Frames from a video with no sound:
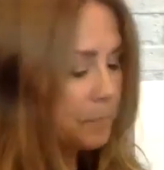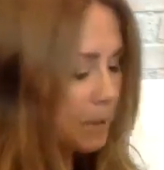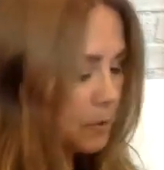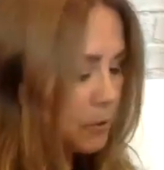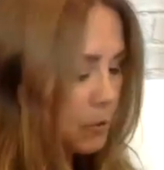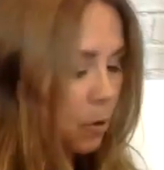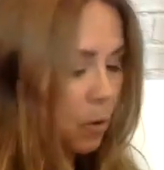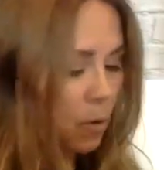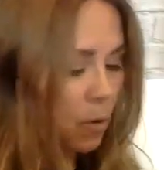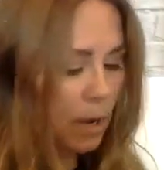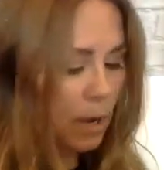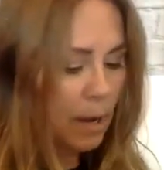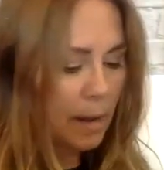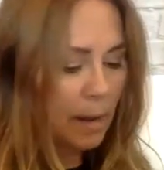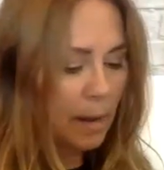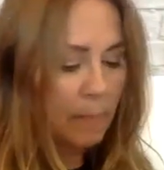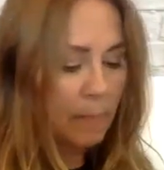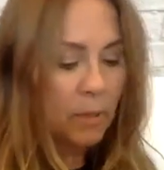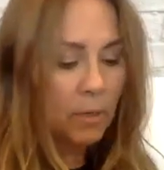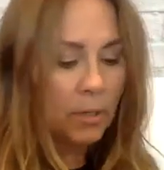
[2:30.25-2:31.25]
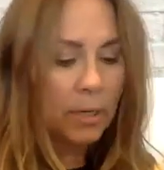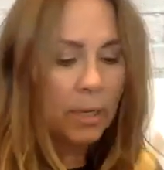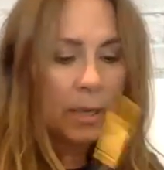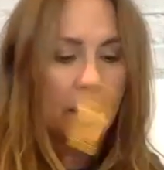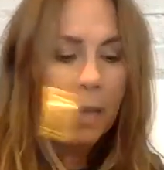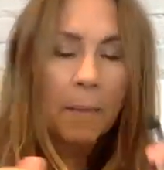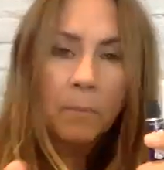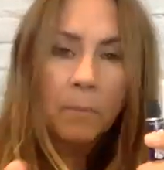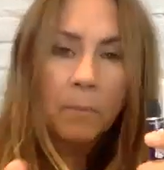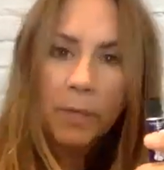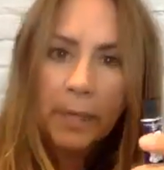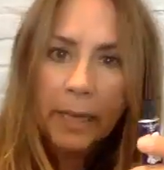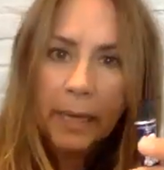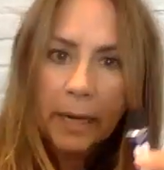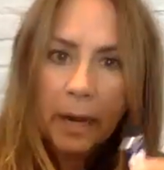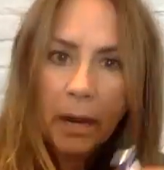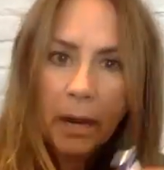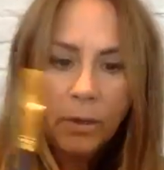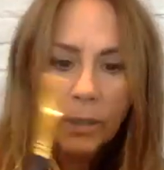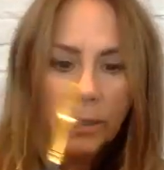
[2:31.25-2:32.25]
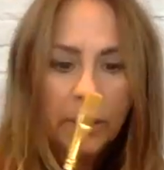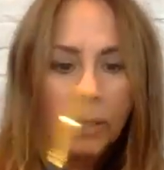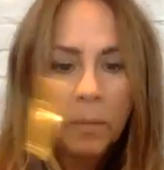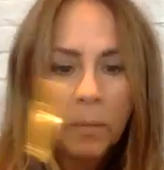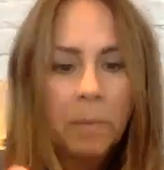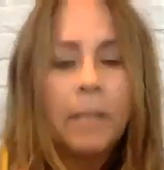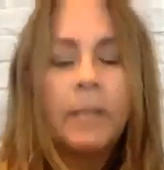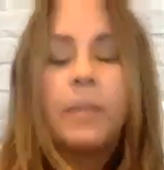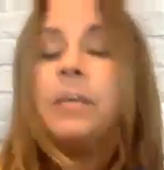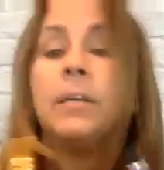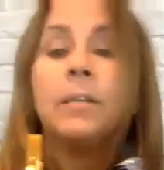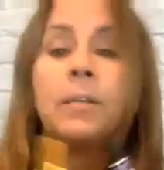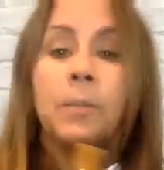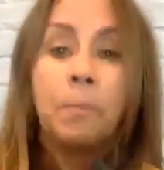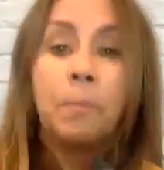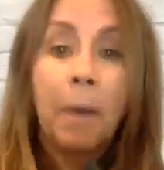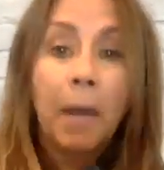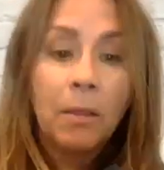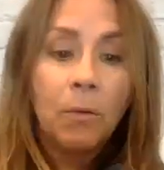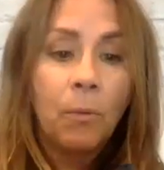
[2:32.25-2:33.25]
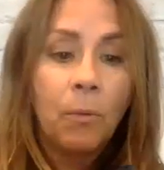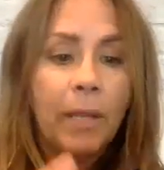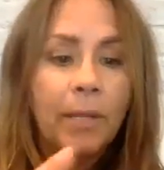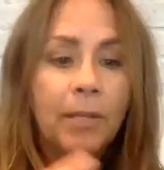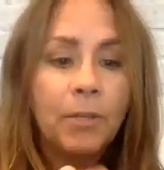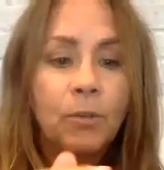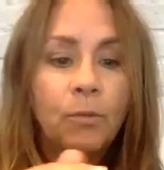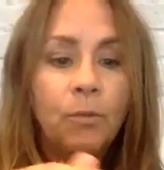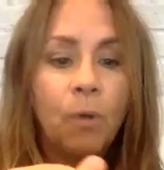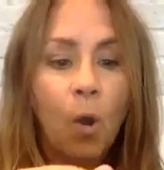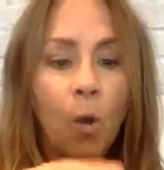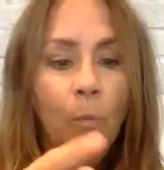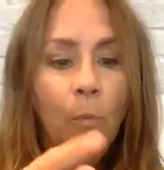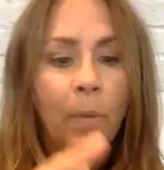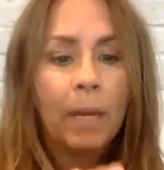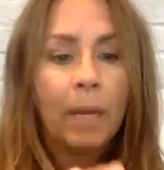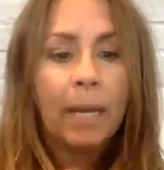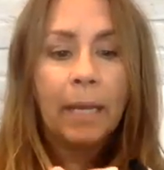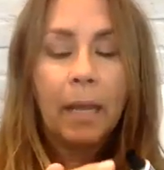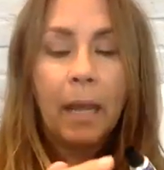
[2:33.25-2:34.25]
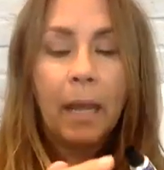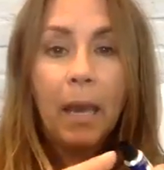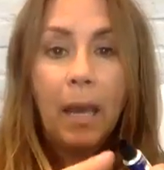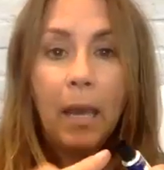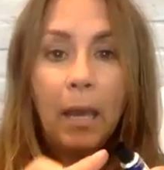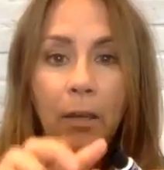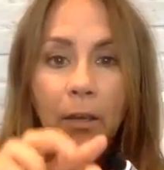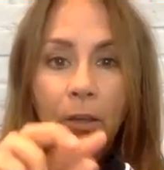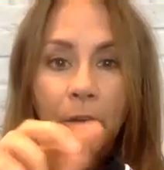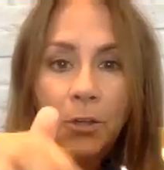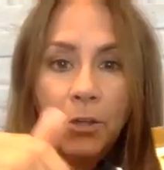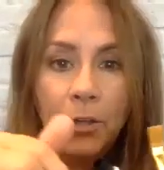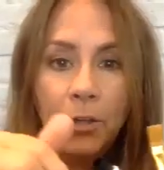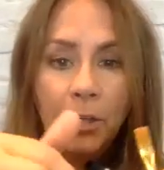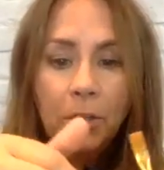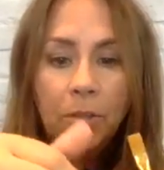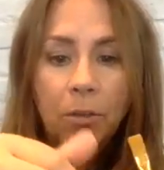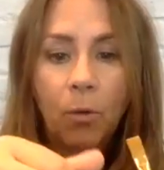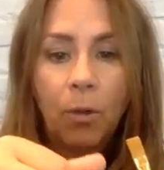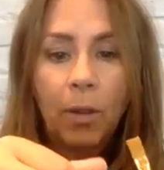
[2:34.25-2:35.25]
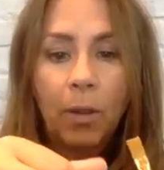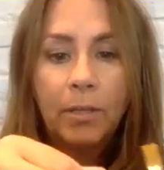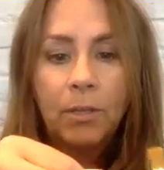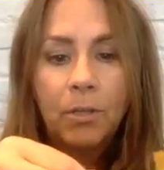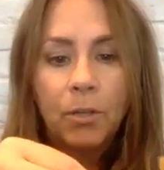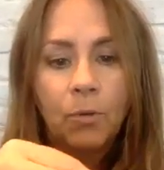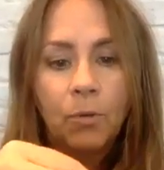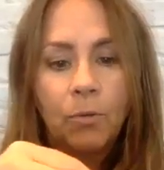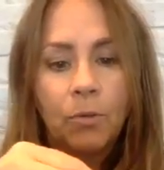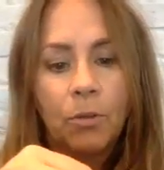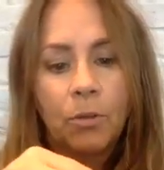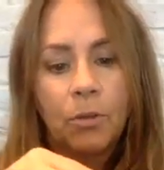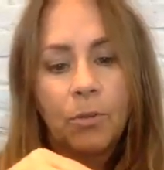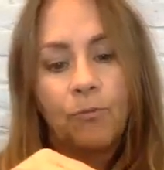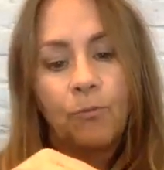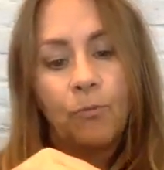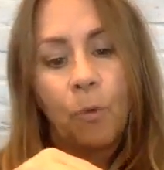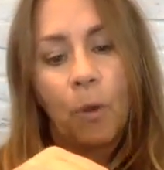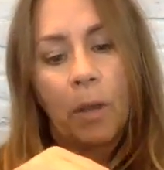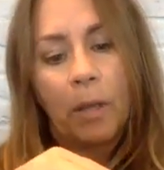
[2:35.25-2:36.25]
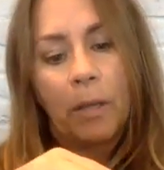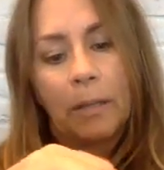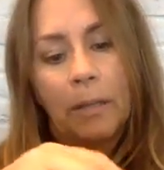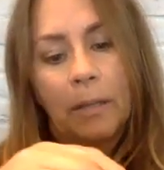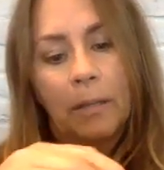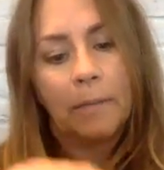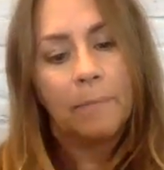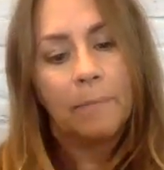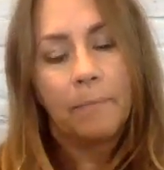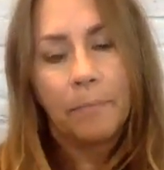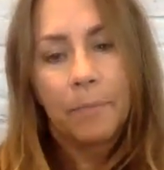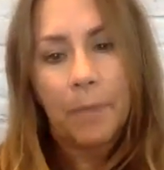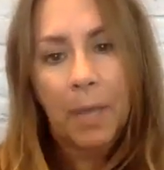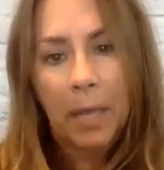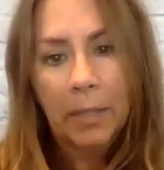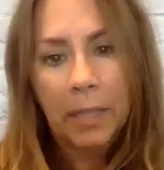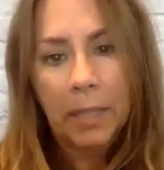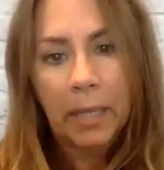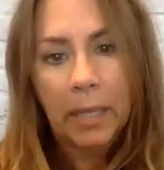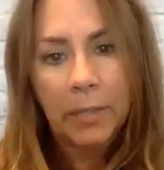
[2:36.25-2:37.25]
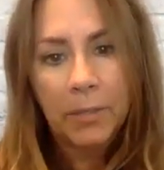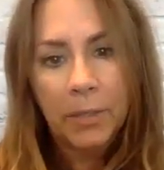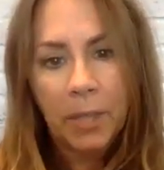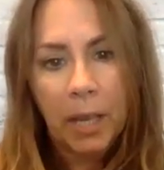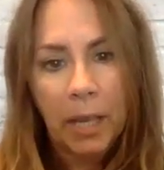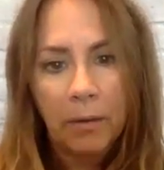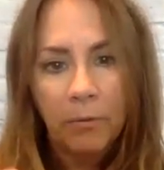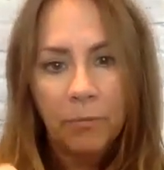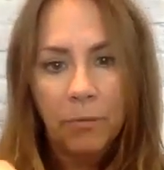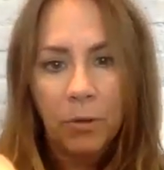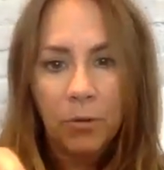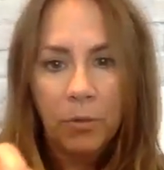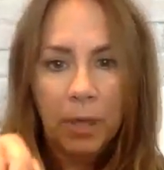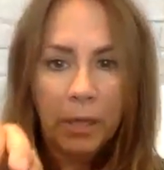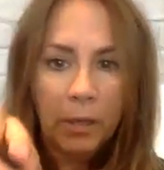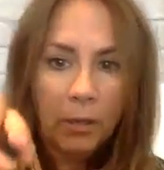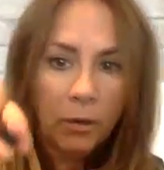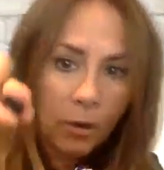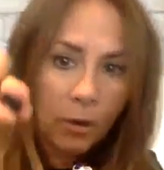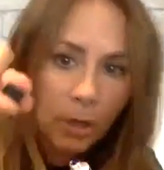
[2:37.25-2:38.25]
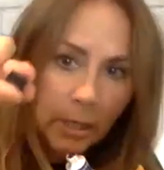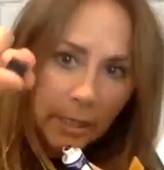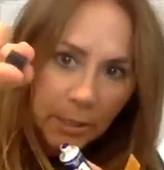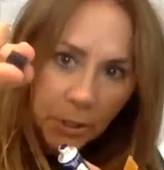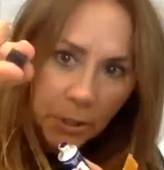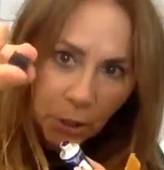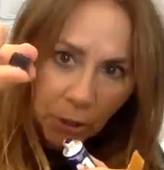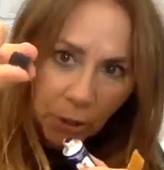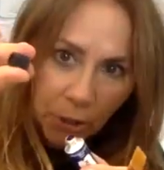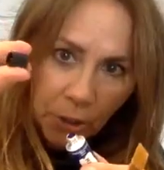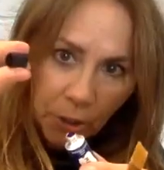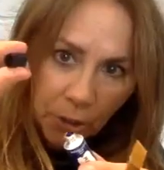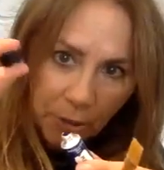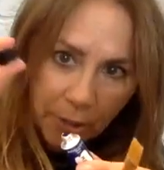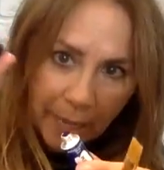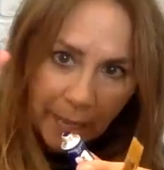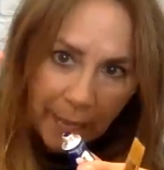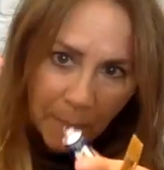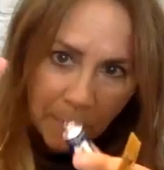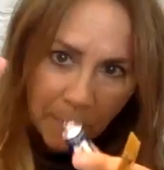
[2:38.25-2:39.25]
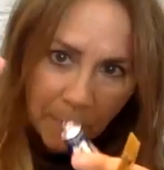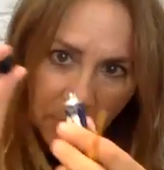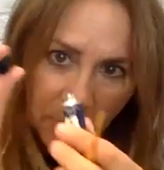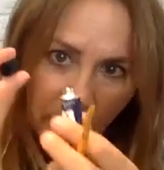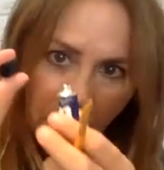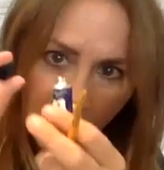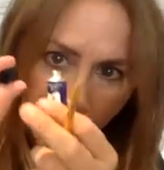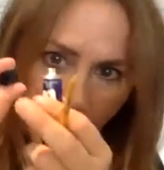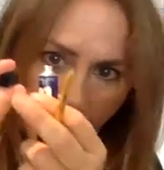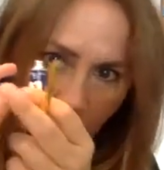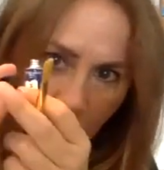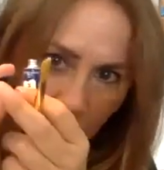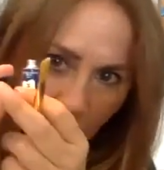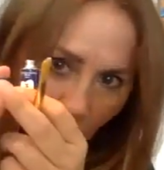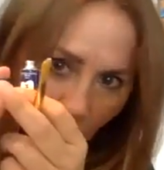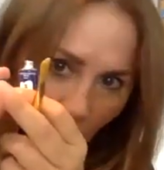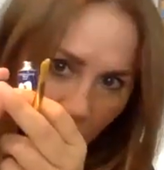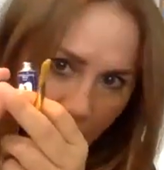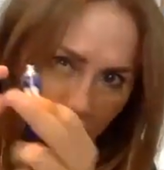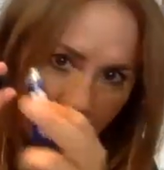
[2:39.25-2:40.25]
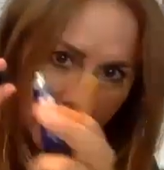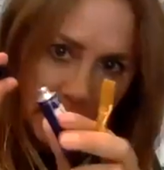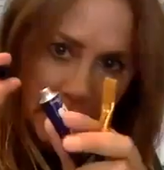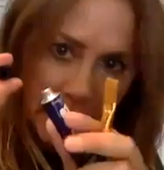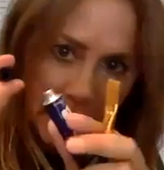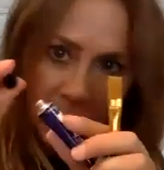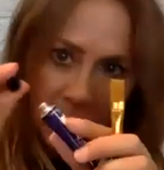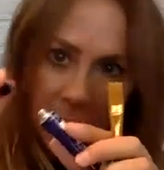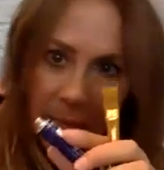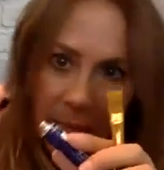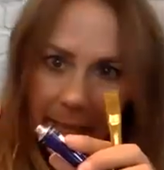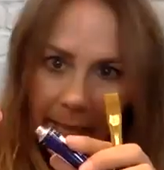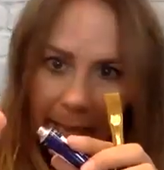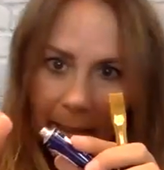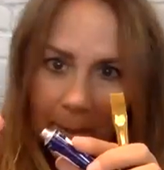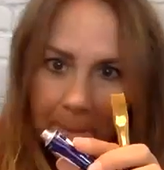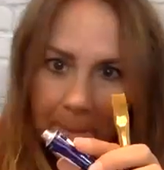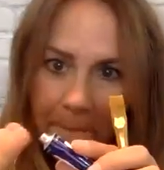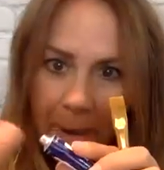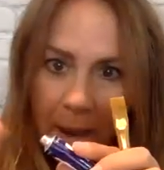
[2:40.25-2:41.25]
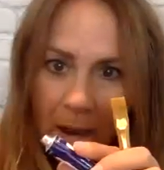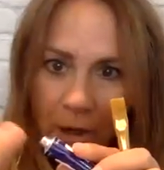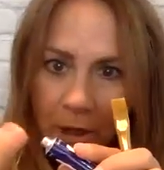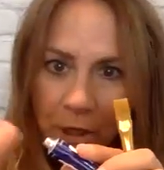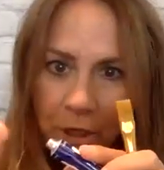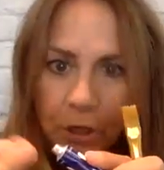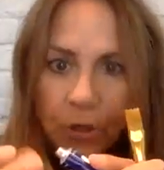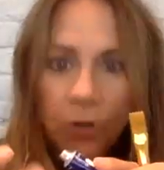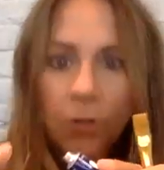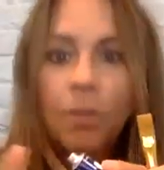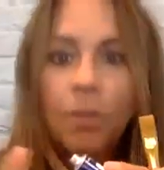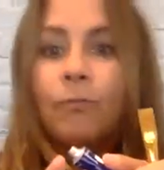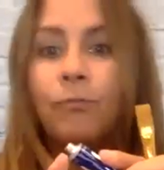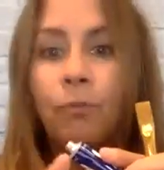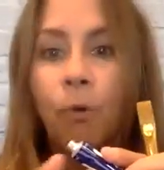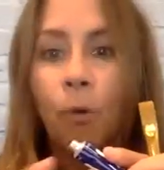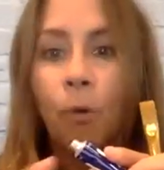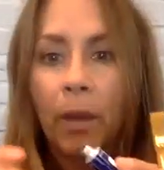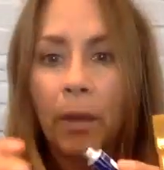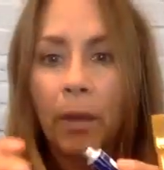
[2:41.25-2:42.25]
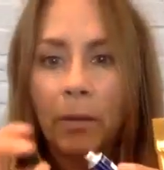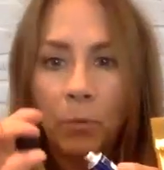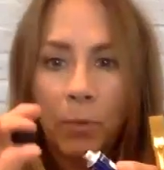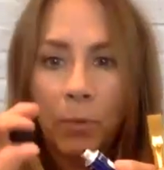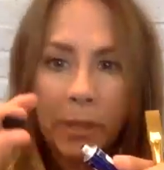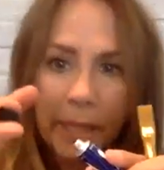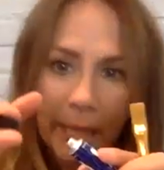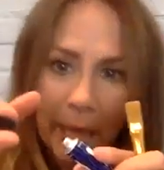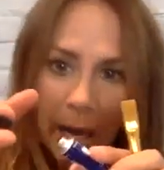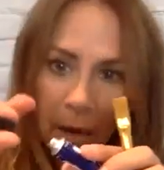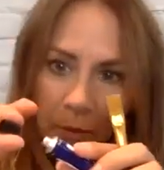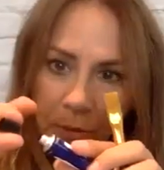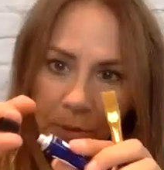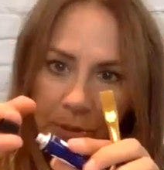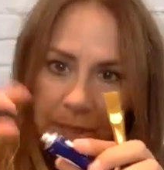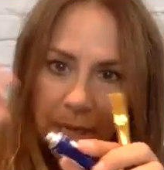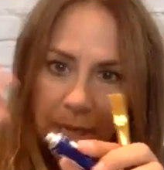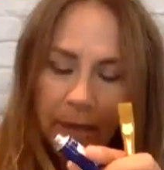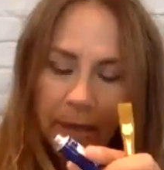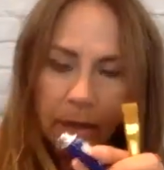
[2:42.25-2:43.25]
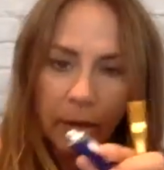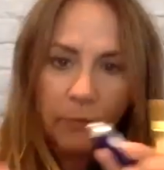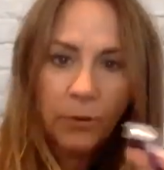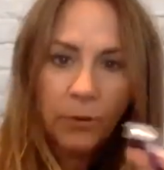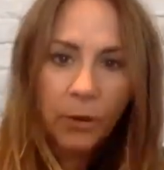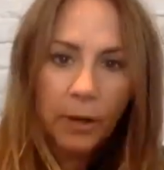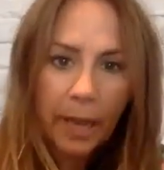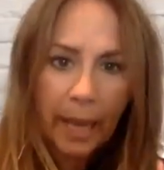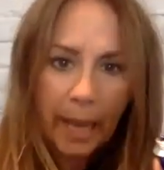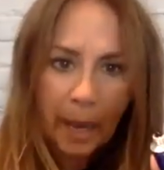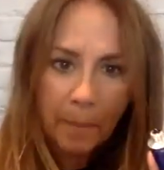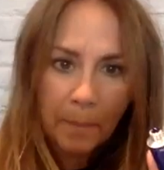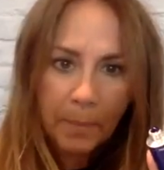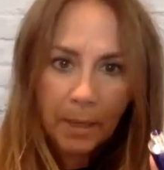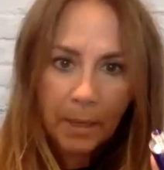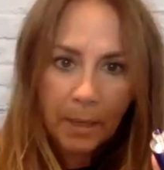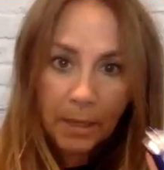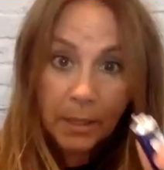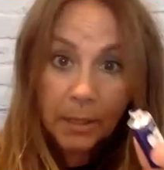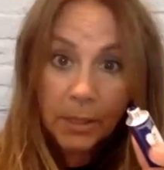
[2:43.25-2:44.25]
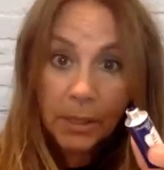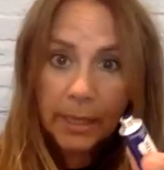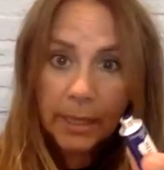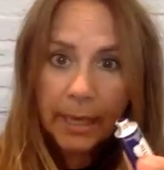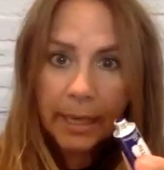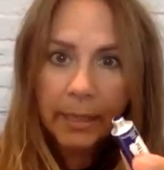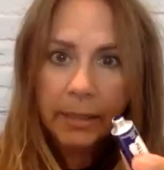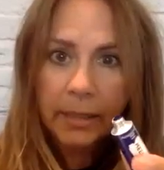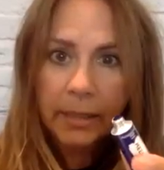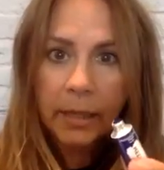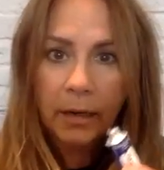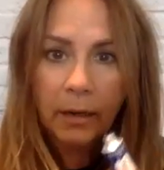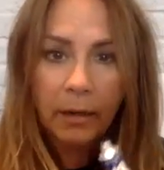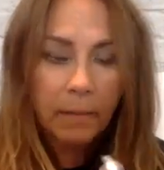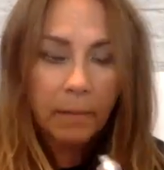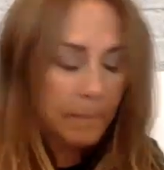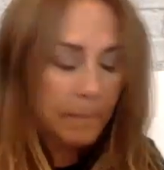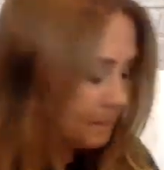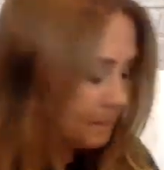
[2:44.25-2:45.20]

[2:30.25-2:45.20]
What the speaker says: So I'm gonna get out a little bit of this. By the way, to open it, you're just going to, there's foil on the inside of your thing. You're going to turn your cap around, which is pointy in there, and puncture the foil with the outside of your cap to get in there.